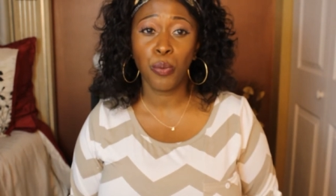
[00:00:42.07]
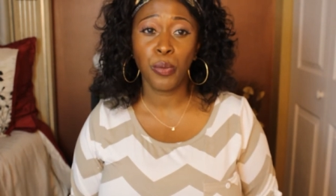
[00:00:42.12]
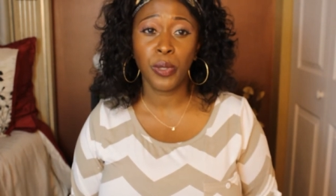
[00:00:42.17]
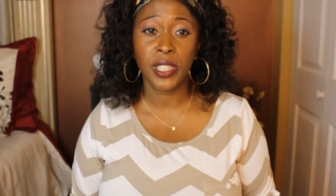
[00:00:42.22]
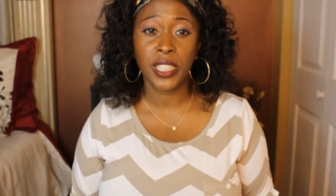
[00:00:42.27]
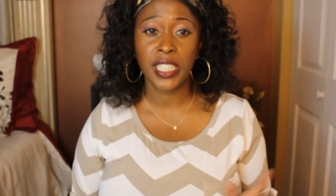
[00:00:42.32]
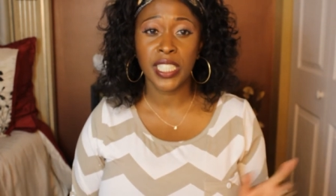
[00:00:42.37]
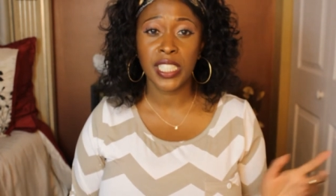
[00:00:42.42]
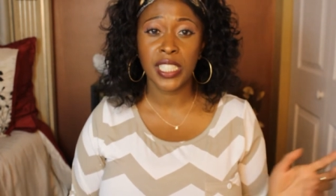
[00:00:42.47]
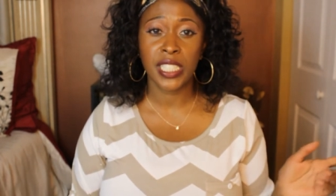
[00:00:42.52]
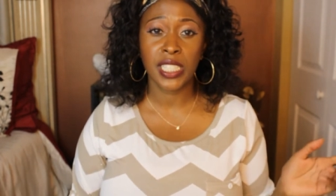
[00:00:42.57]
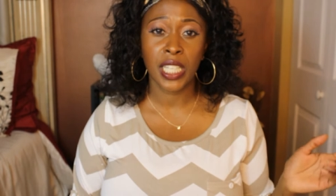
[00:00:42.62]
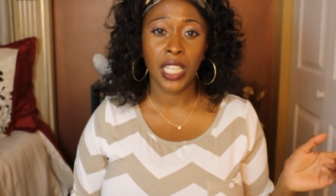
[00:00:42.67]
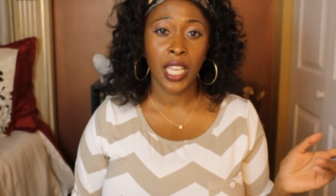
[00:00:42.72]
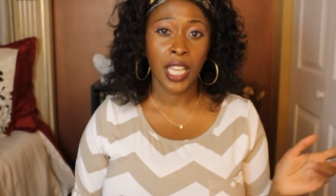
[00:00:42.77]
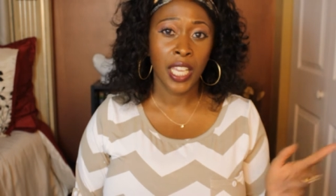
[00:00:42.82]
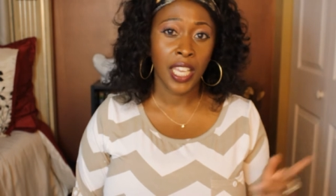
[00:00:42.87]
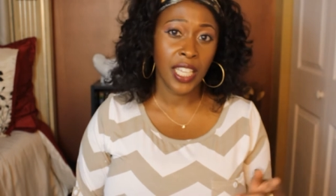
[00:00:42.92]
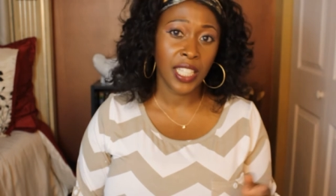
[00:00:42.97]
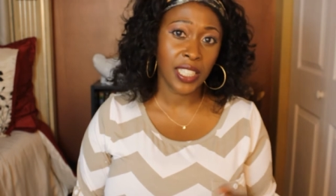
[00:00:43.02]
Please
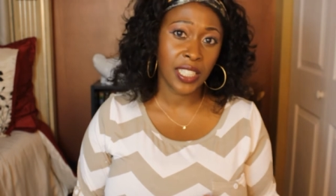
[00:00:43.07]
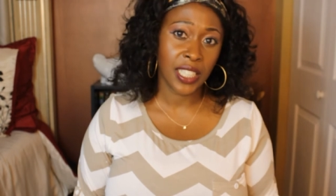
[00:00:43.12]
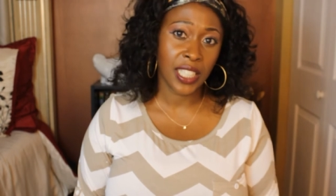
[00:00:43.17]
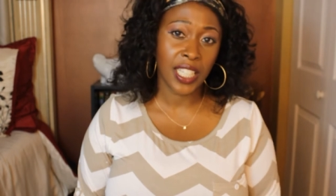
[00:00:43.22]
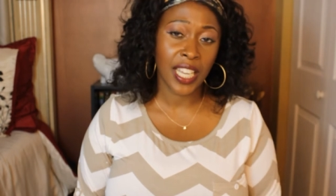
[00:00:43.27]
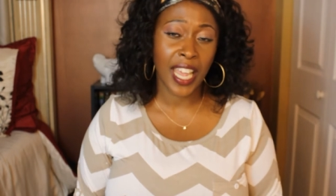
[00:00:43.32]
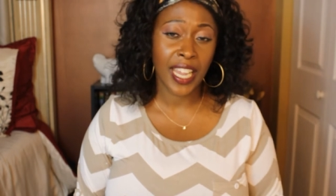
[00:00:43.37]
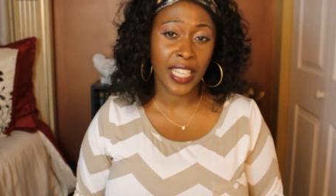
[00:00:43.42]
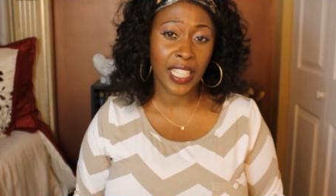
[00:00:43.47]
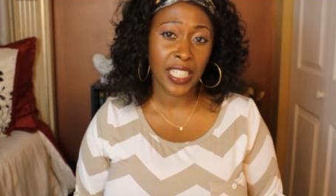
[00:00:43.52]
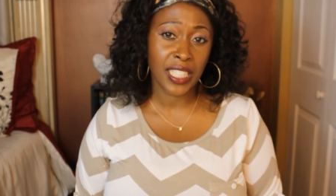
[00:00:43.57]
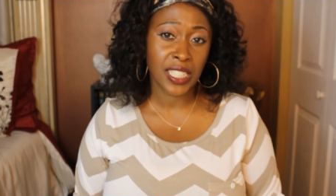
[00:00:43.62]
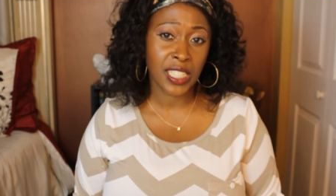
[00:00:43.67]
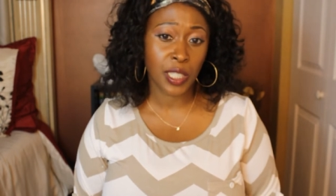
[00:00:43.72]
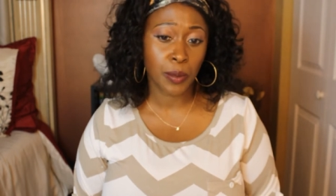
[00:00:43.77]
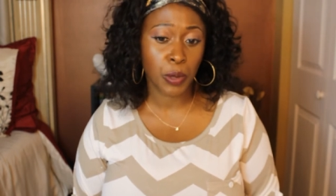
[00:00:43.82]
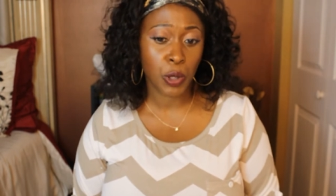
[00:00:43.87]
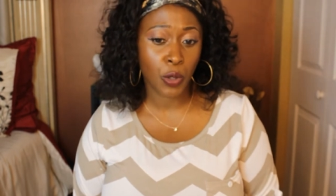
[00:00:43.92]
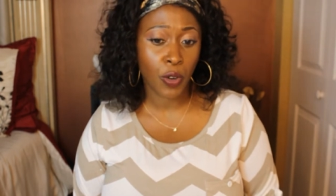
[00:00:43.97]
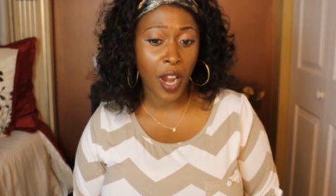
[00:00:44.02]
hit the like and
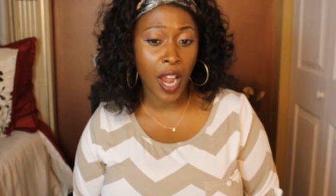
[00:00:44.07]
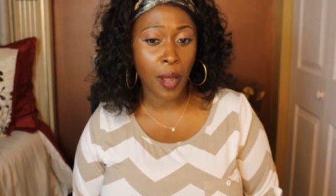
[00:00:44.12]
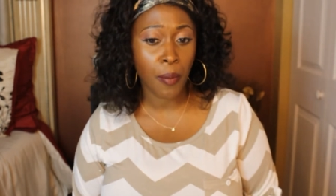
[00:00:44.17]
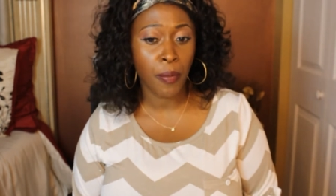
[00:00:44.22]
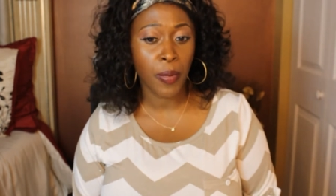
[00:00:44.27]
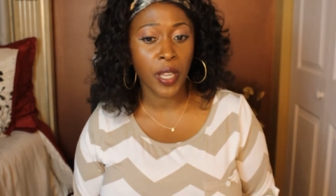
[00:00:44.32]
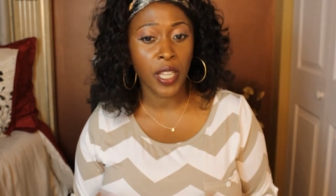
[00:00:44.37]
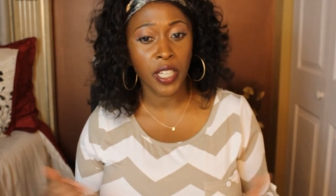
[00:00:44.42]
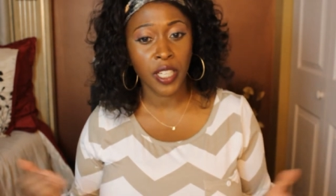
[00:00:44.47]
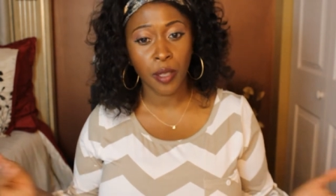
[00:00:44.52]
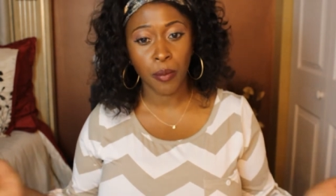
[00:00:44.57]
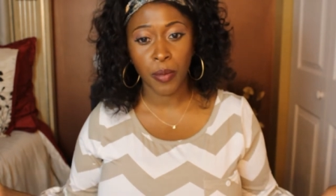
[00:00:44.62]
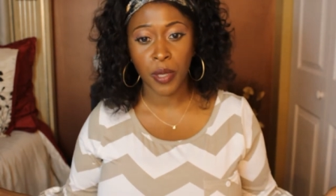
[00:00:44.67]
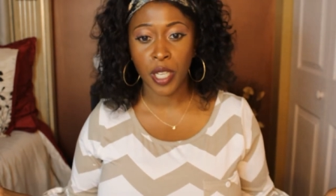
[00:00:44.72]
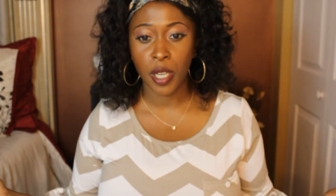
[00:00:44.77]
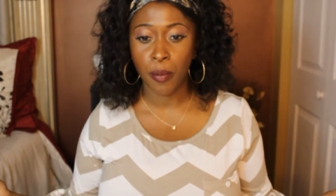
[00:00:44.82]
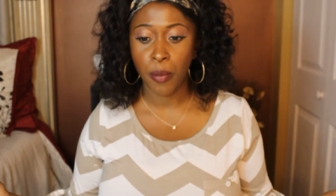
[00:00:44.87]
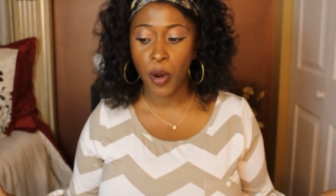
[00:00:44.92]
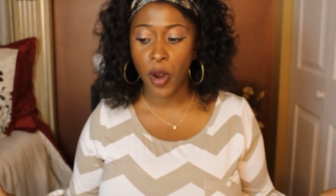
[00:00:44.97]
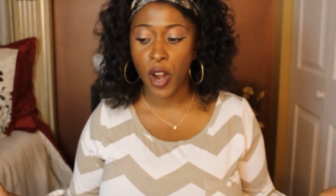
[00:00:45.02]
subscribe button to
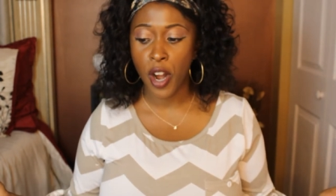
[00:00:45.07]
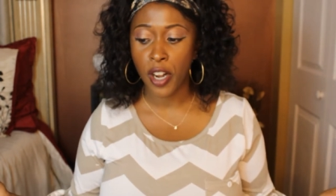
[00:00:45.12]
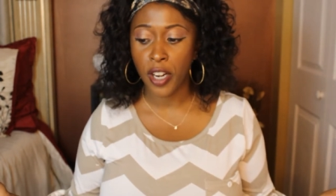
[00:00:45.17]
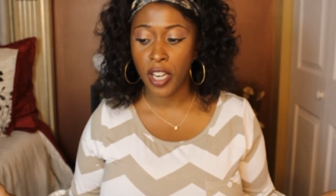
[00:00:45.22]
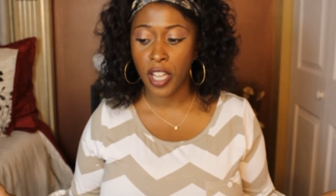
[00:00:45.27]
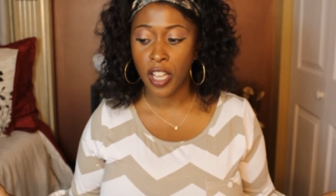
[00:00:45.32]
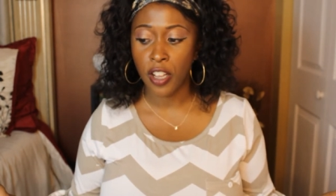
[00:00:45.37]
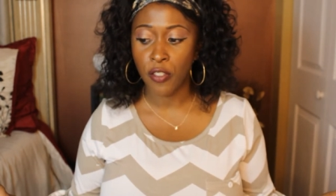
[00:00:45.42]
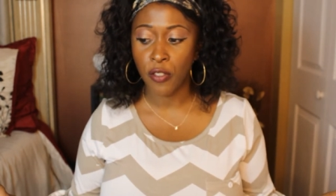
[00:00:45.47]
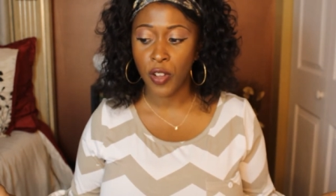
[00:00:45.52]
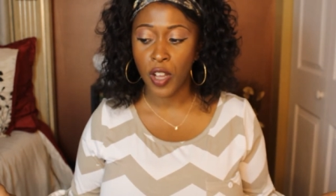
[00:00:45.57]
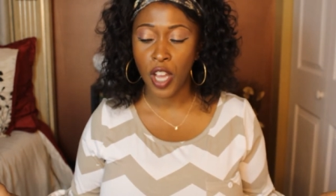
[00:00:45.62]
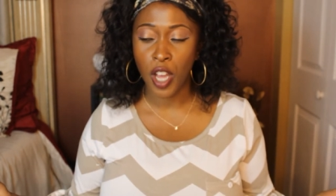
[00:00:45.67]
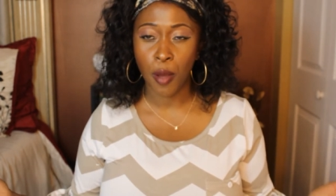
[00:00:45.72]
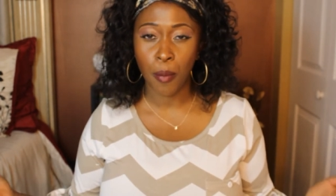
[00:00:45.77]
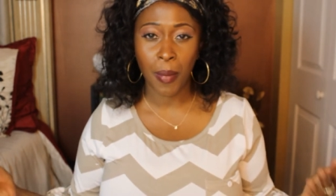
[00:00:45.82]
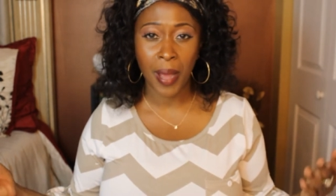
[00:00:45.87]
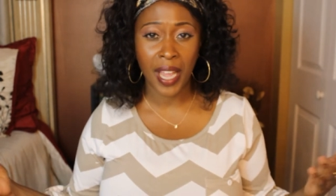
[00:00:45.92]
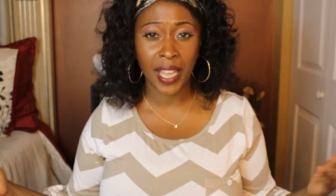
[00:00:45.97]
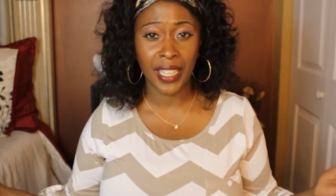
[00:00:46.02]
be a part of
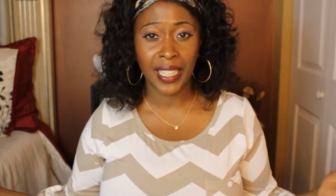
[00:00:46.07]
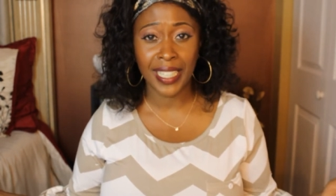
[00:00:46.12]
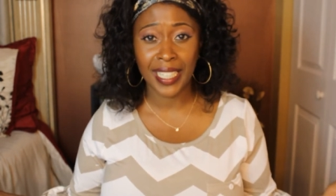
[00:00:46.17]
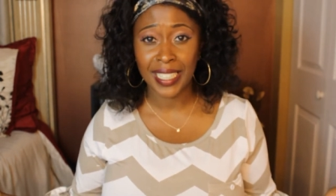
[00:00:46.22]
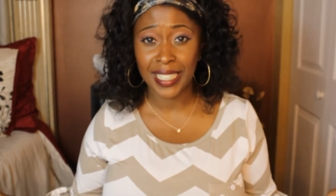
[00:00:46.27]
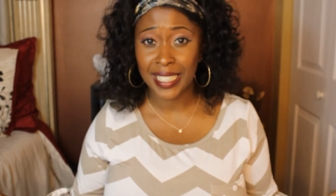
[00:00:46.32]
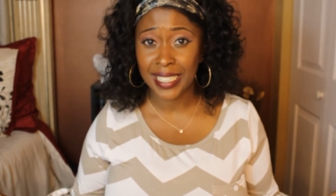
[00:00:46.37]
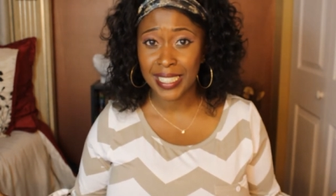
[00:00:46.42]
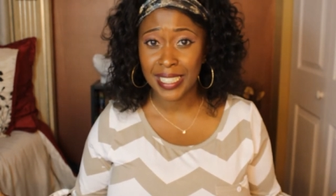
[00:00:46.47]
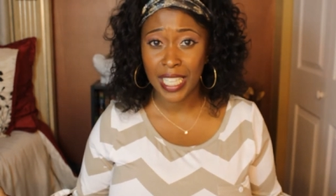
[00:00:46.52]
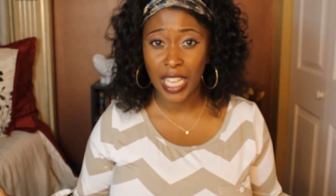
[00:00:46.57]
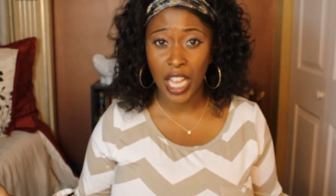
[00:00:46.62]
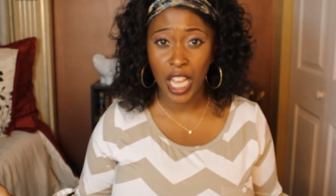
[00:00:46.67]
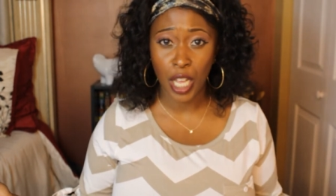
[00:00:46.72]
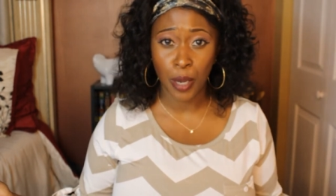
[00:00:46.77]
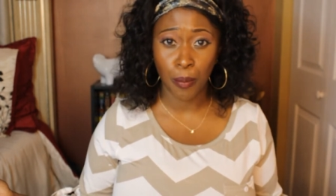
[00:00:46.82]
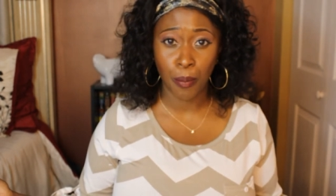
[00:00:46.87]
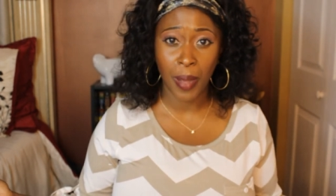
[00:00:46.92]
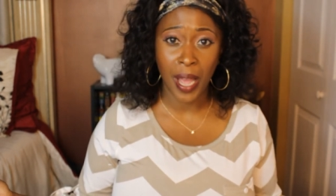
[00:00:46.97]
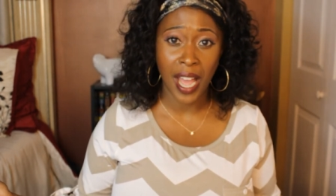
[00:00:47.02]
uh, my latest
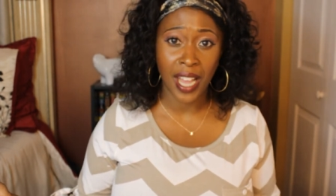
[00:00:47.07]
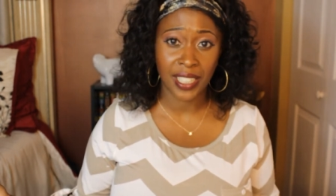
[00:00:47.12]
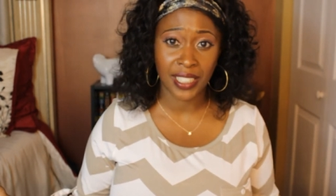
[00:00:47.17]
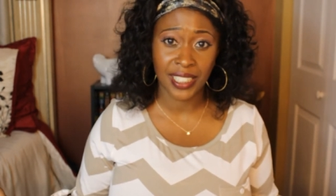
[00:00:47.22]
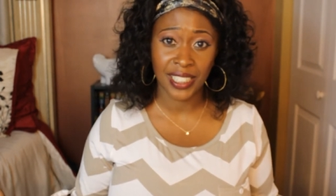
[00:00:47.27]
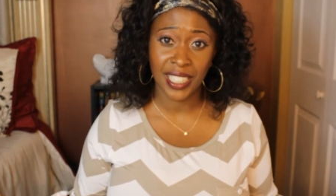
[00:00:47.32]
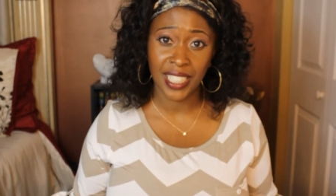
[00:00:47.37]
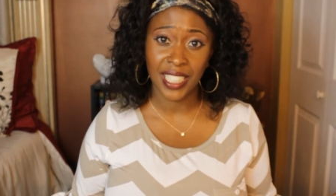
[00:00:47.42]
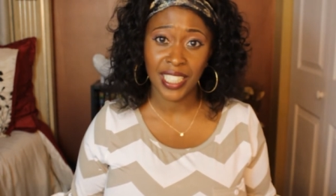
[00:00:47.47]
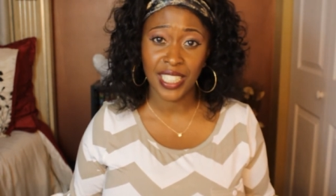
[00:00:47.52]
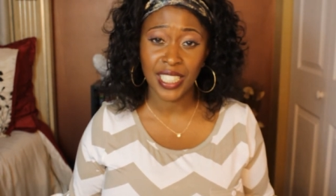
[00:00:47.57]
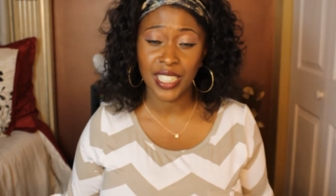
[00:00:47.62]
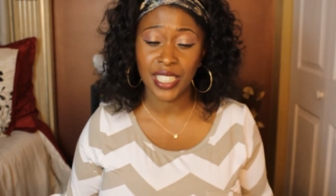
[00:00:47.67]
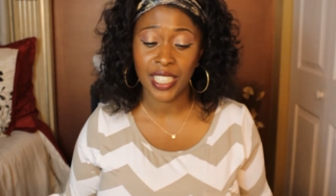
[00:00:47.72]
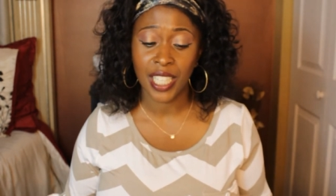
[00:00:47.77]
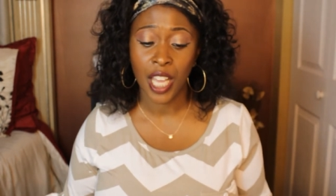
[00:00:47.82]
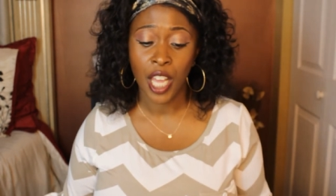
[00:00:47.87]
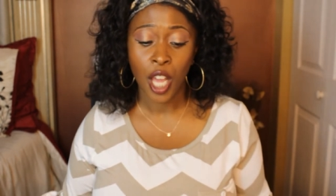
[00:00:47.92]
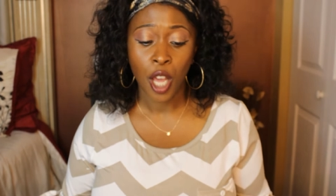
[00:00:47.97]
unboxings.